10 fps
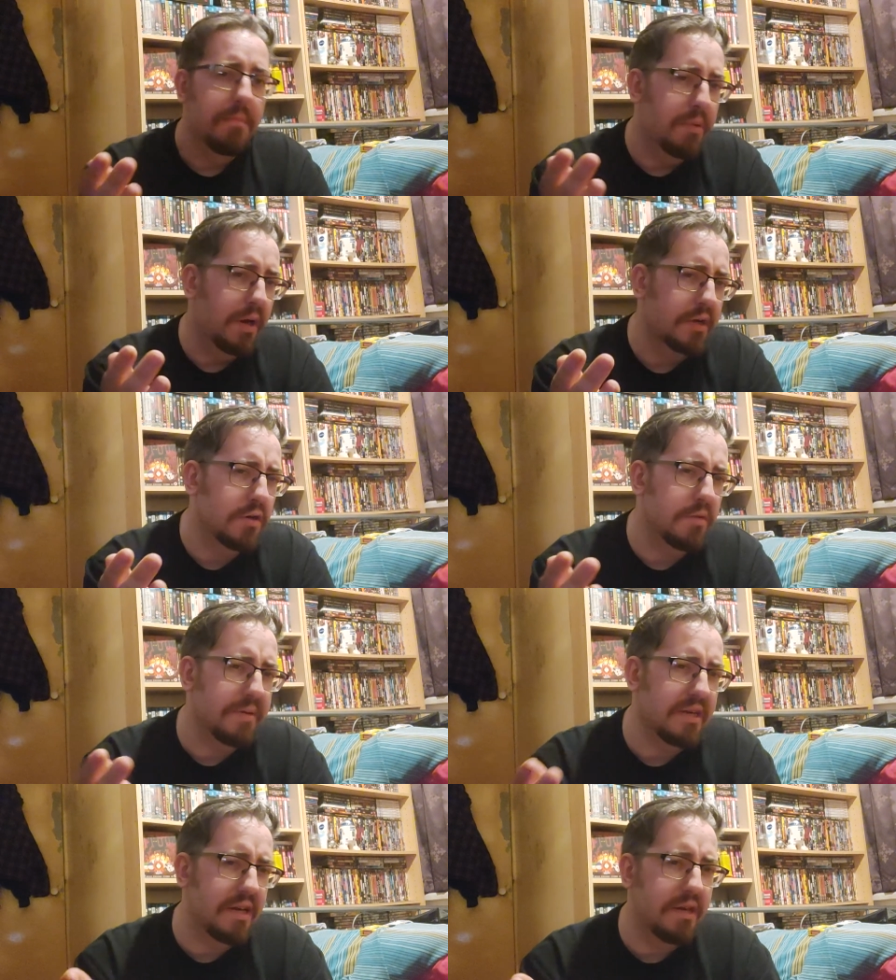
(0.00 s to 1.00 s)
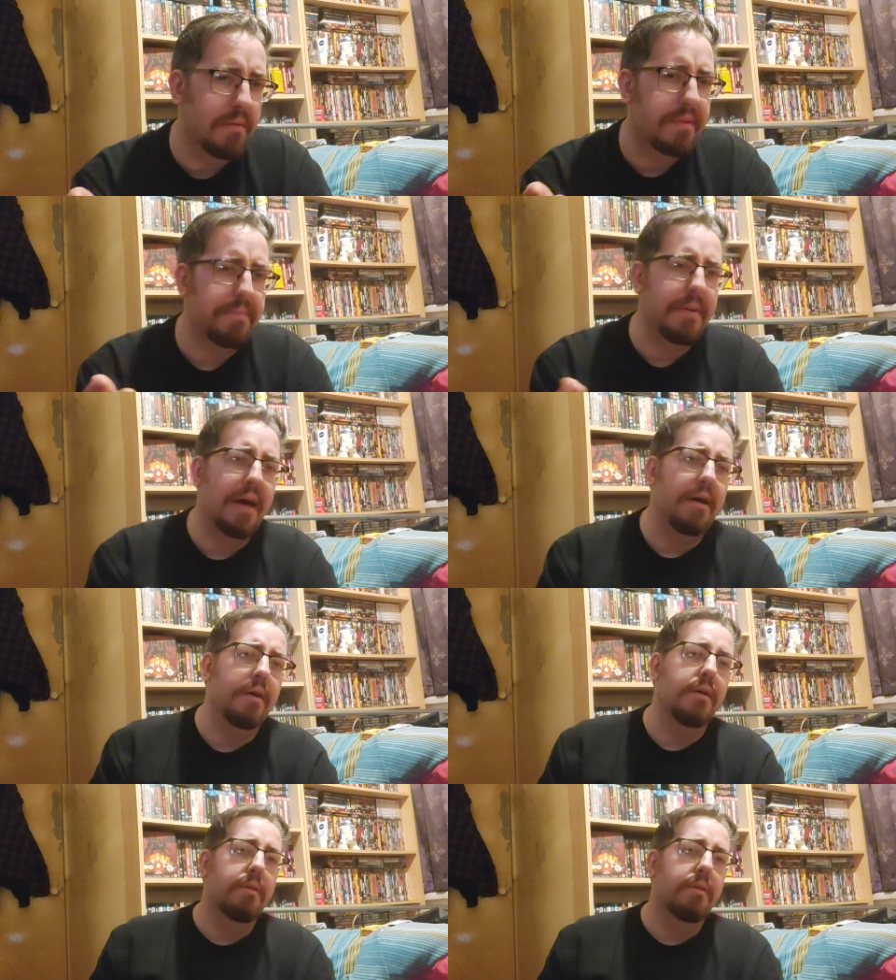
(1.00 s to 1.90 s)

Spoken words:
but it could have been a little bit better.